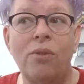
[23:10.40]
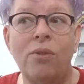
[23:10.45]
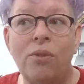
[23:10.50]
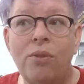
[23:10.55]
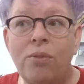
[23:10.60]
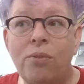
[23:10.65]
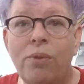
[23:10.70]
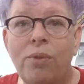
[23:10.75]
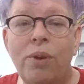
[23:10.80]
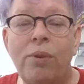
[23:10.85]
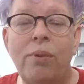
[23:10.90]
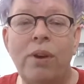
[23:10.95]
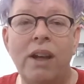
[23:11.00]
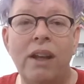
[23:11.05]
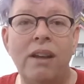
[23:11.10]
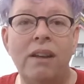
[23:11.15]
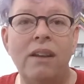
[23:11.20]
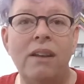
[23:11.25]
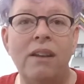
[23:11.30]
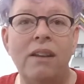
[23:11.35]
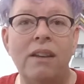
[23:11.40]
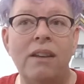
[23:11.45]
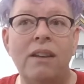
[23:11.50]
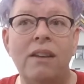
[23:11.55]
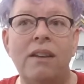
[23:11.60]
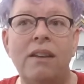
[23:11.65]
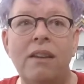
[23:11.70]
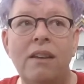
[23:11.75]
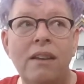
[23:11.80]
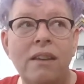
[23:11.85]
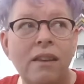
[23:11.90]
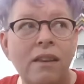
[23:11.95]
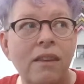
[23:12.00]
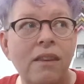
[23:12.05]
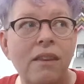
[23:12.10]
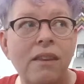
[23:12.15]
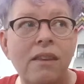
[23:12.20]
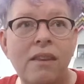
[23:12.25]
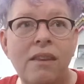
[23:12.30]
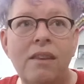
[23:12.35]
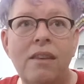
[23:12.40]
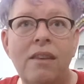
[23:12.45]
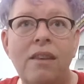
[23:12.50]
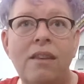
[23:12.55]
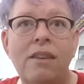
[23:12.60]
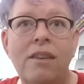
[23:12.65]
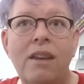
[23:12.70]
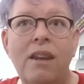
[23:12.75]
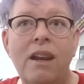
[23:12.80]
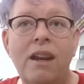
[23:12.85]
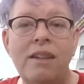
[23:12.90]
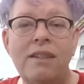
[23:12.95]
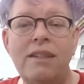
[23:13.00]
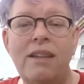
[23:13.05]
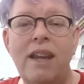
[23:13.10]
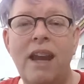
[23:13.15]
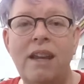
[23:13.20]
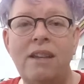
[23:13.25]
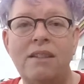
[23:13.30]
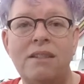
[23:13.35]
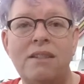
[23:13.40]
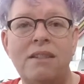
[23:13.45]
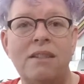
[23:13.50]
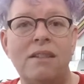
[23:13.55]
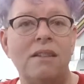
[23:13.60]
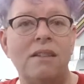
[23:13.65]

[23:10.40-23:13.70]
ruin the United States.